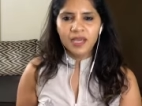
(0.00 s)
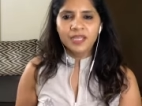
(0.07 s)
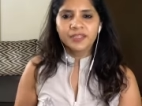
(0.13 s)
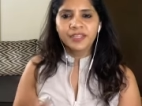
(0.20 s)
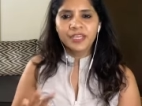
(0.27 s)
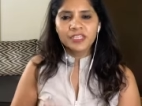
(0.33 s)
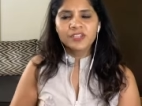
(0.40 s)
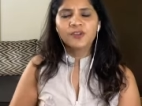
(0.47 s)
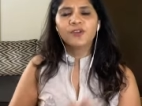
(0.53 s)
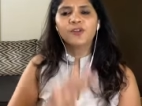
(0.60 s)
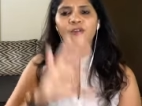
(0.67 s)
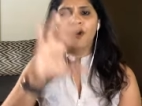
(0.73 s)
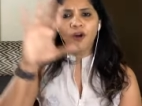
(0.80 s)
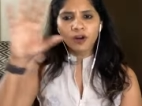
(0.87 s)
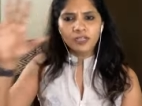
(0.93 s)
there's
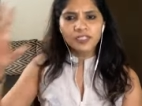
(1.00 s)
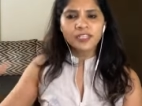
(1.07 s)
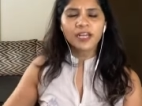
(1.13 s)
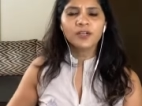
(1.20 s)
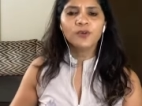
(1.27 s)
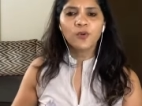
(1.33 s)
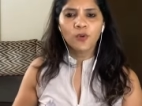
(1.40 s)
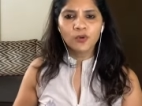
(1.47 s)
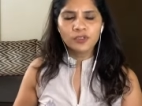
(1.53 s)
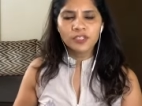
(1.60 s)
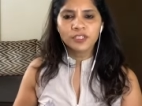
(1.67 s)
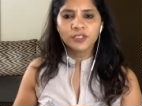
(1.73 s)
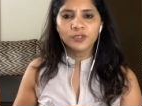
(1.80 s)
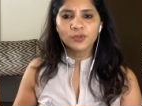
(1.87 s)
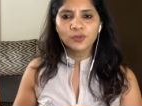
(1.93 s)
lots that goes
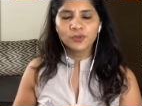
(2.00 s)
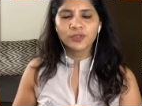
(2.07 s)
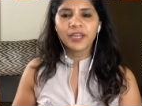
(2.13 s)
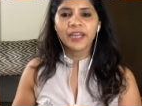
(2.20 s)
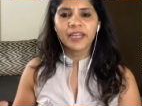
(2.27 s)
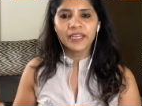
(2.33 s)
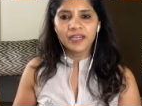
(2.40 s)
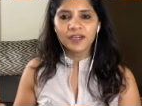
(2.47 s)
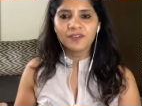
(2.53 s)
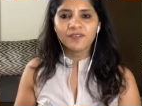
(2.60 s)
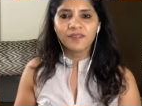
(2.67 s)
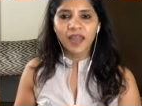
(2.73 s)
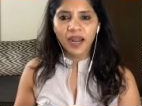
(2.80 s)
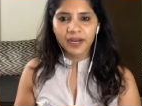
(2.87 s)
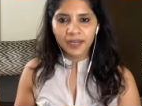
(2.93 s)
into getting a
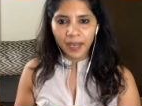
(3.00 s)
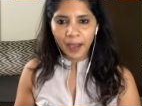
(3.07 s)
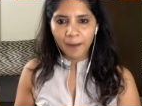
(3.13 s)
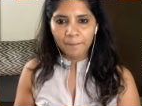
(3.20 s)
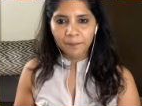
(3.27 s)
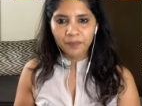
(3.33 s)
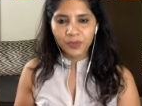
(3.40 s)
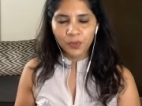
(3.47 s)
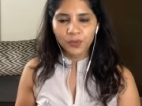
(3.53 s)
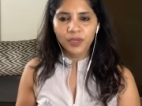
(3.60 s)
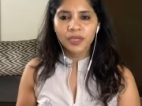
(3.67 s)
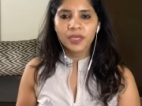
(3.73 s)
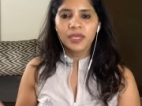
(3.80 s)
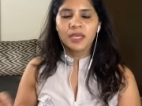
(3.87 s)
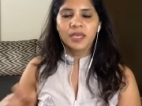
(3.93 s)
flat ab
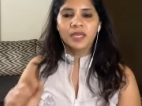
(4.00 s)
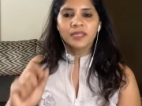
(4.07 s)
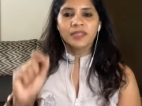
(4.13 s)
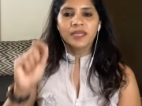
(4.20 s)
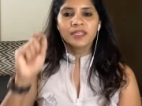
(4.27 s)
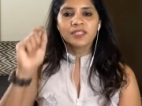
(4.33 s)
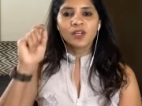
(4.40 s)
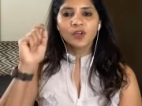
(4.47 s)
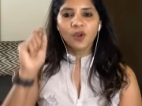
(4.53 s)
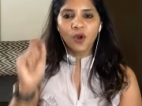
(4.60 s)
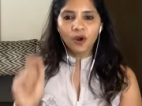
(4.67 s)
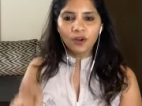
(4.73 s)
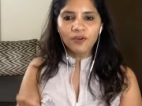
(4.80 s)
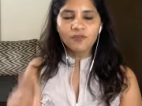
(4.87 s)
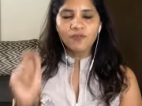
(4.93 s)
okay there's a
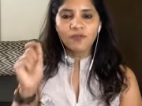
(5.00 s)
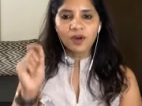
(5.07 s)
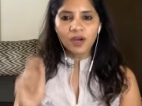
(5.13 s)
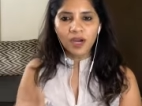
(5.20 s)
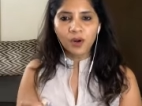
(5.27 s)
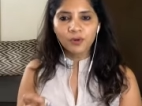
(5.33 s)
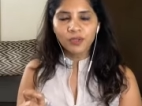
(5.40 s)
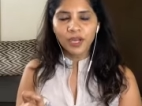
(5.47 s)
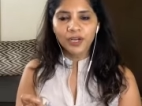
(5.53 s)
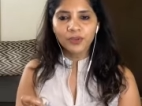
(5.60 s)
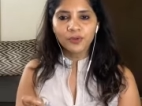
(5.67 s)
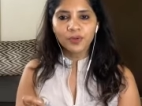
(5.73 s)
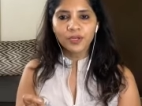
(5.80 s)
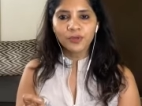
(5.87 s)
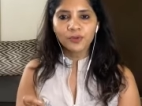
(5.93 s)
lot of workout that
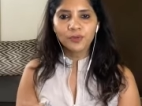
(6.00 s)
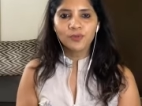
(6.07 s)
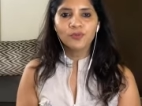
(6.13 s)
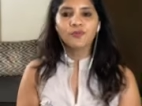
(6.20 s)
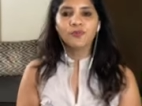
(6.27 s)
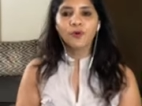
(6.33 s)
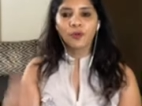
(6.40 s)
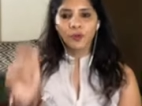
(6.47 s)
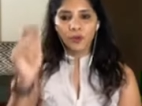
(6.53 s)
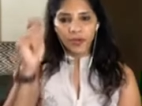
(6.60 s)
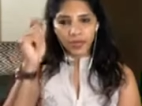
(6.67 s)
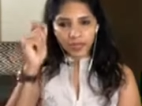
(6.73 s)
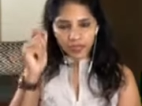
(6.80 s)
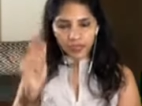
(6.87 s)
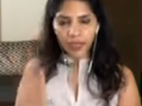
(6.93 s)
you need to do for your
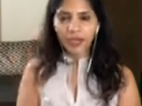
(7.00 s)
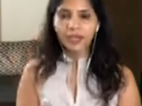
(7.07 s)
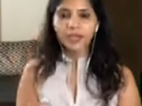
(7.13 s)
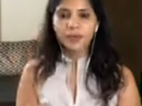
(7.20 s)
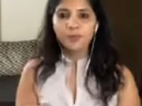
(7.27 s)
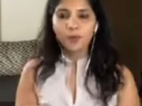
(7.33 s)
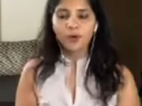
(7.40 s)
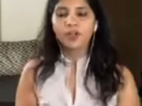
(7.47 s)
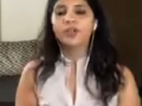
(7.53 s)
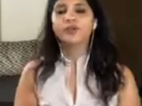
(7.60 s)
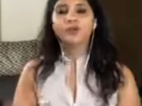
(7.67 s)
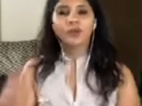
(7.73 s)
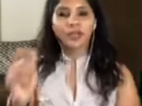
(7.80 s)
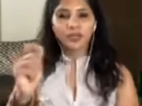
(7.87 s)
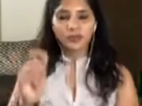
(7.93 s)
entire body
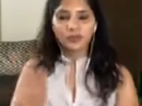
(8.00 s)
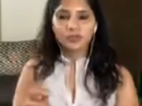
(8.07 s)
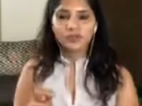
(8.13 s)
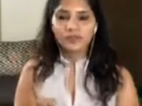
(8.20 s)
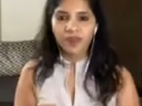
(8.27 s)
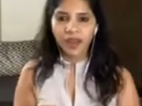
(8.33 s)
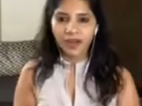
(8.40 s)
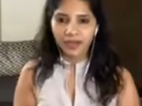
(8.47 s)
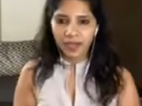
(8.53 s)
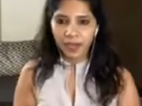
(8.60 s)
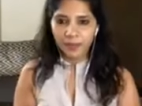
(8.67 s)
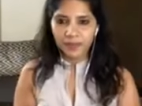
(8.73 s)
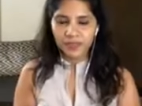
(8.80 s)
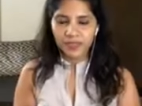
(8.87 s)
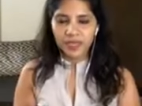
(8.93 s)
to get those flat
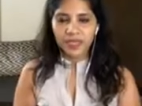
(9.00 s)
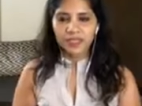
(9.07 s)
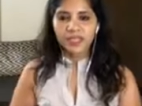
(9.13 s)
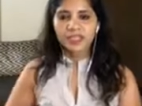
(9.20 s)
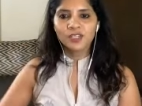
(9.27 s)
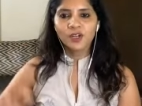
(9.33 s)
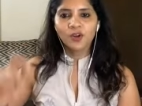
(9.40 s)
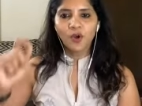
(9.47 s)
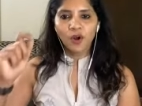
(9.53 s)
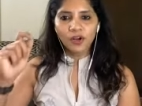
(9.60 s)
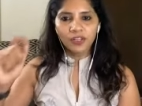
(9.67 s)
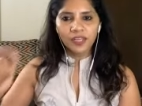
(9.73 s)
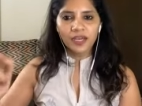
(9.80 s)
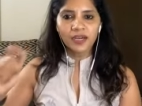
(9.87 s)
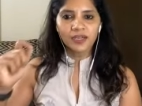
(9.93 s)
abs there's a
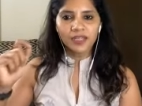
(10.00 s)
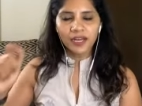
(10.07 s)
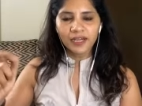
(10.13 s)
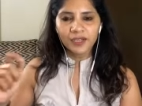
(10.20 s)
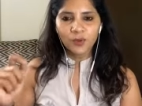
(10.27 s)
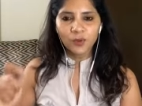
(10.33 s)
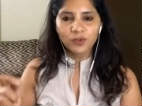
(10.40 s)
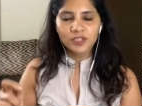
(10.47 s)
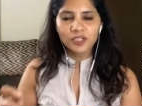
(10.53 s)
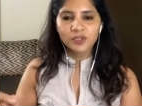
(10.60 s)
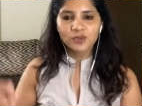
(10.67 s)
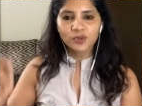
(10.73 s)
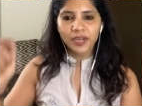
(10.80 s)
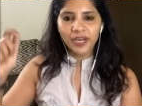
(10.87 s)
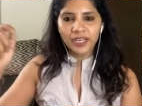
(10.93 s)
lot that, that goes
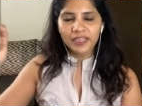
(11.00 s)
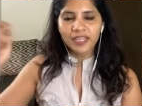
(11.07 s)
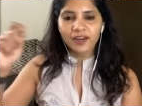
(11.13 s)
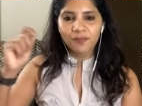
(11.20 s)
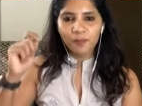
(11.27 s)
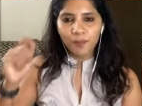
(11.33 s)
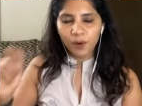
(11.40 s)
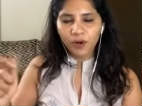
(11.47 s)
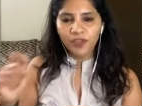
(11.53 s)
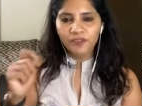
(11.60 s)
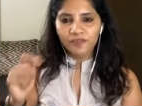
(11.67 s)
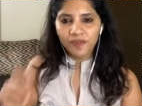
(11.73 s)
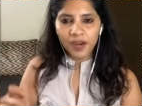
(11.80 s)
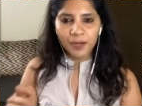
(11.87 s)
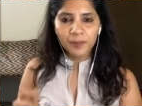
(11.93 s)
into getting that body
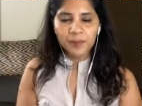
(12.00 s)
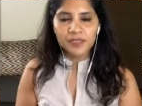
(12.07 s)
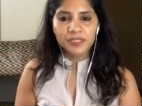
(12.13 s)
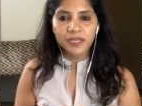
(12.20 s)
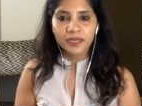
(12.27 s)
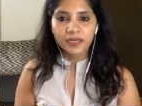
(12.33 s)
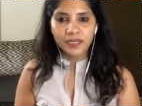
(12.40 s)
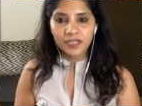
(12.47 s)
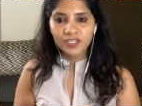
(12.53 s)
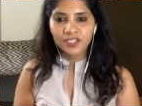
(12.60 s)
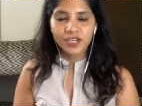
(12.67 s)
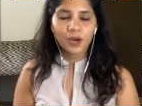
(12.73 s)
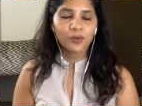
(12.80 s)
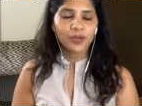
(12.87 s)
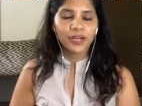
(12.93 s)
fat percentage
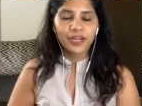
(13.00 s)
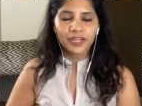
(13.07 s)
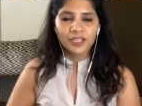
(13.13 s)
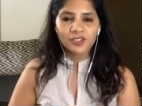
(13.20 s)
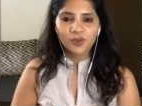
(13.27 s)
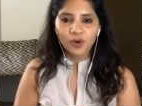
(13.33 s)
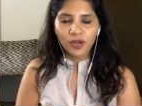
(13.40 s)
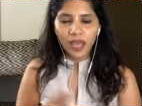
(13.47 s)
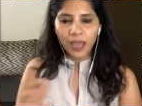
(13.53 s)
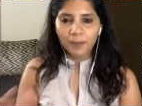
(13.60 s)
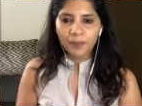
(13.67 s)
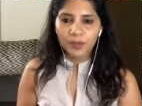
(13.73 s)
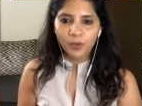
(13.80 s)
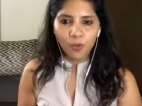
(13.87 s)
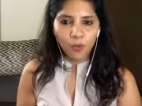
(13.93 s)
down it does not
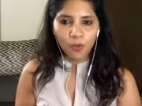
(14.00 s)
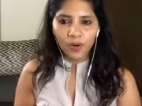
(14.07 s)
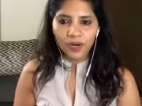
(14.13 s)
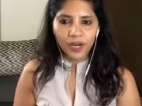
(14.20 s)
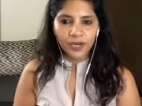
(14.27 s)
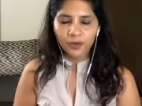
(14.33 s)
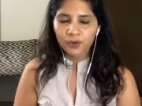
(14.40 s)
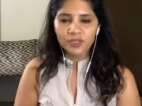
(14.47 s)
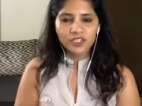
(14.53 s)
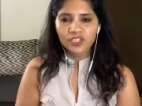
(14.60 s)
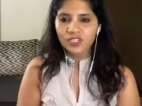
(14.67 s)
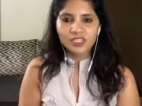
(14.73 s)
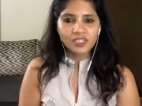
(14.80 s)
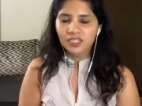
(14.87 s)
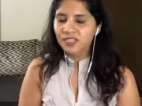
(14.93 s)
happen overnight or it
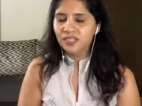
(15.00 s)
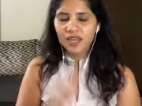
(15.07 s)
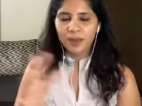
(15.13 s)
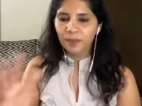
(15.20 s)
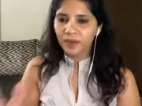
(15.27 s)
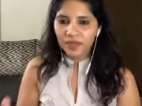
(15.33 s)
just doesn't happen